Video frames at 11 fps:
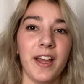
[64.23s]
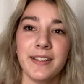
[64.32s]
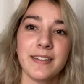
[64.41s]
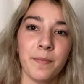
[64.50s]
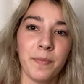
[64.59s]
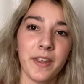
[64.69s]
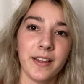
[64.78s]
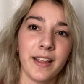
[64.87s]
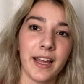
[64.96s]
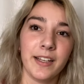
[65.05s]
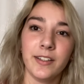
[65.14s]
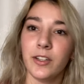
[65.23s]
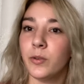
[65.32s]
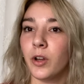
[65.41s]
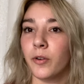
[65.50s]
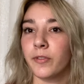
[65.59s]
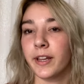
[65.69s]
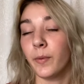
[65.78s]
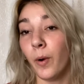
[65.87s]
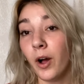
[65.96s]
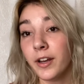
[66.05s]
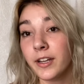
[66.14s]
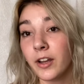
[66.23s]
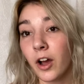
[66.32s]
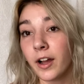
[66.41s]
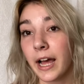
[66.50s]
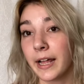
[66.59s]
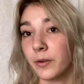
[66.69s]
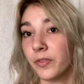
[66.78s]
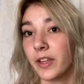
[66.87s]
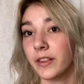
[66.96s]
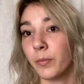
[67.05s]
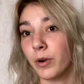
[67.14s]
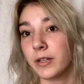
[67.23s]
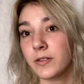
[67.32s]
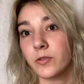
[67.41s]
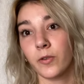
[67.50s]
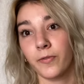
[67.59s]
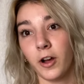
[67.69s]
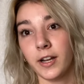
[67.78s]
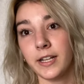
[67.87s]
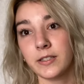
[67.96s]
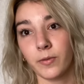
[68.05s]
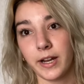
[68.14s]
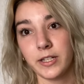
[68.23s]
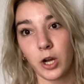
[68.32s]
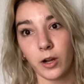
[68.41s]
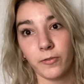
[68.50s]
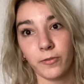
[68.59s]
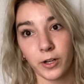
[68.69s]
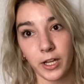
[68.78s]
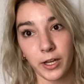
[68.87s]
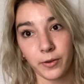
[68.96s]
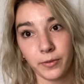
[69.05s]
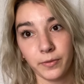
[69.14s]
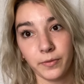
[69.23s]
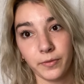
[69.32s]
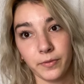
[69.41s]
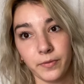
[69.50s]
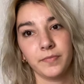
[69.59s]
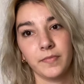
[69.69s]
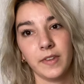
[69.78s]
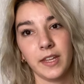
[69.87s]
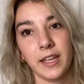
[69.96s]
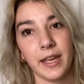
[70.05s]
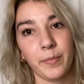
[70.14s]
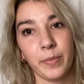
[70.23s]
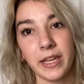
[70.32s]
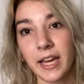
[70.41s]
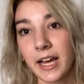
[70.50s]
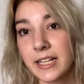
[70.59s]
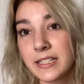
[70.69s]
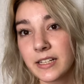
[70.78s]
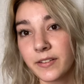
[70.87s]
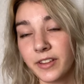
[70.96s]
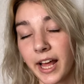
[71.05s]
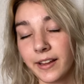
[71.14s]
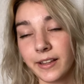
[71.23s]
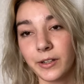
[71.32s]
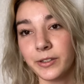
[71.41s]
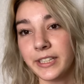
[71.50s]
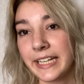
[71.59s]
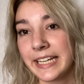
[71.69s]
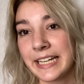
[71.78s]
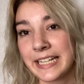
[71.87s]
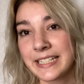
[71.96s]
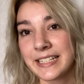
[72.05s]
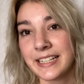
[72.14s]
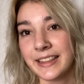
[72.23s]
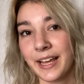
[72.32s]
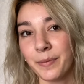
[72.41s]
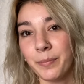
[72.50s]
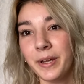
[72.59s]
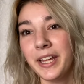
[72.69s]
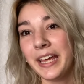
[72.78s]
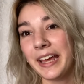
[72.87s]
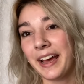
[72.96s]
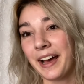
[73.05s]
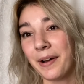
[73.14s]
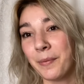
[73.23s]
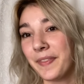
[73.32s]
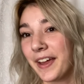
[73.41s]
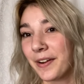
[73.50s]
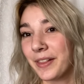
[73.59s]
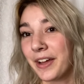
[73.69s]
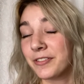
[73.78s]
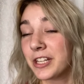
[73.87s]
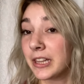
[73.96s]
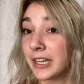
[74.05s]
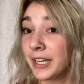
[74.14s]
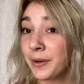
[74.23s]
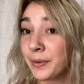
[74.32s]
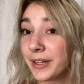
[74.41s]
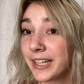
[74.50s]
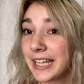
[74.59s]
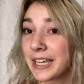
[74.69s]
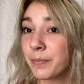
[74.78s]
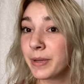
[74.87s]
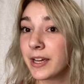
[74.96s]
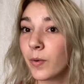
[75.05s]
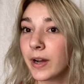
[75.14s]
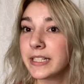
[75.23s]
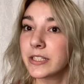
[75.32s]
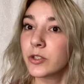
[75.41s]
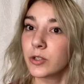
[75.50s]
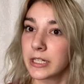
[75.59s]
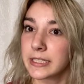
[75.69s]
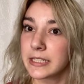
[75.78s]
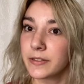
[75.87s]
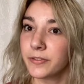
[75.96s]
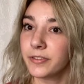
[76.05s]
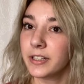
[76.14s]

something that you don't really want in a dog, I don't think the Brussels Griffon is the right dog for you. And because of that little neediness in them, when they are left alone, they can be quite destructive,